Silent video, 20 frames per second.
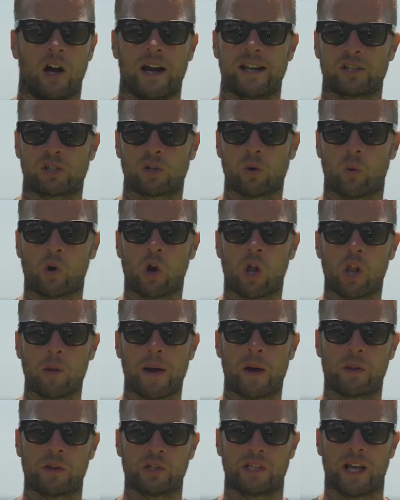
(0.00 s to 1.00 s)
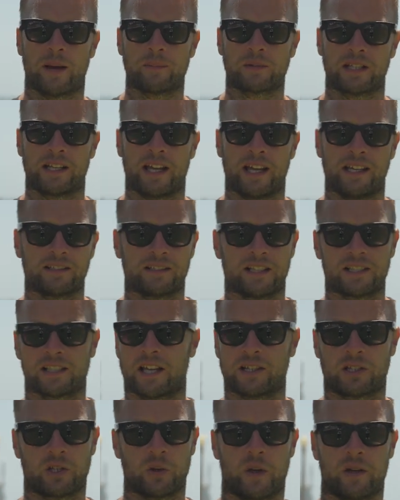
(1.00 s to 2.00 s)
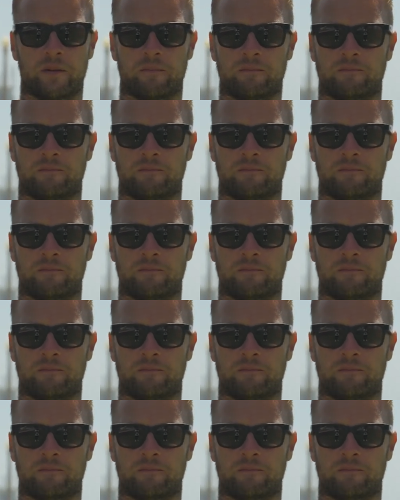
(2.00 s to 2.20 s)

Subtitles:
right, so we're all about the jab today. Let's get to it.